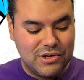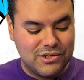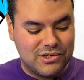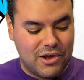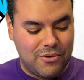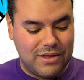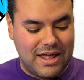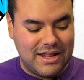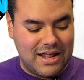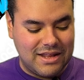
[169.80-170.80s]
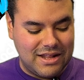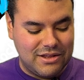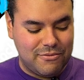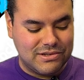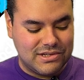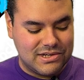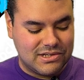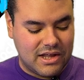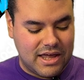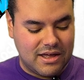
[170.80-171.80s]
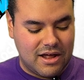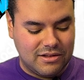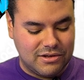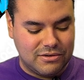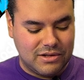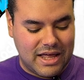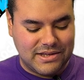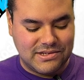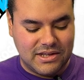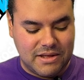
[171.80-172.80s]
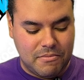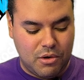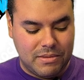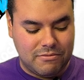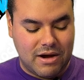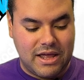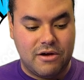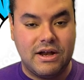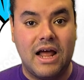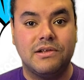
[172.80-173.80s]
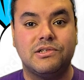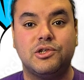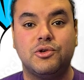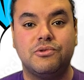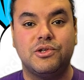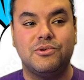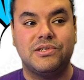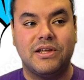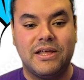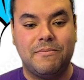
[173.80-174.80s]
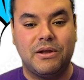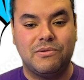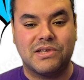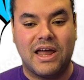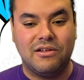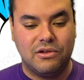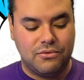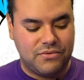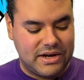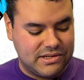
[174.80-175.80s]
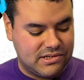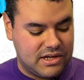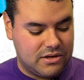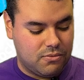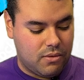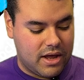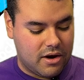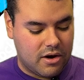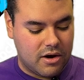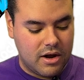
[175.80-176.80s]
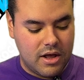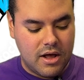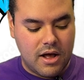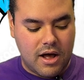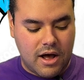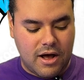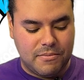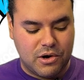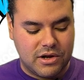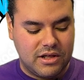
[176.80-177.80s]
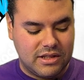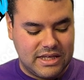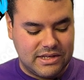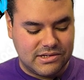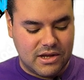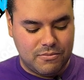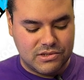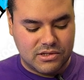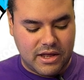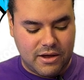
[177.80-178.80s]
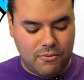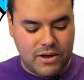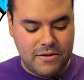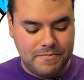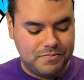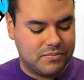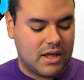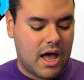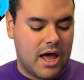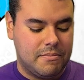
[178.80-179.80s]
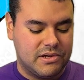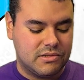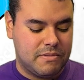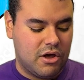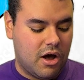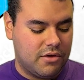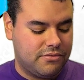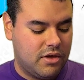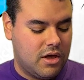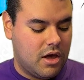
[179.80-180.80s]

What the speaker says: So and then there was this like a little like silly moment right here, not too silly, but it was kind of a little funny scene where Hercules was like, well, I must be off.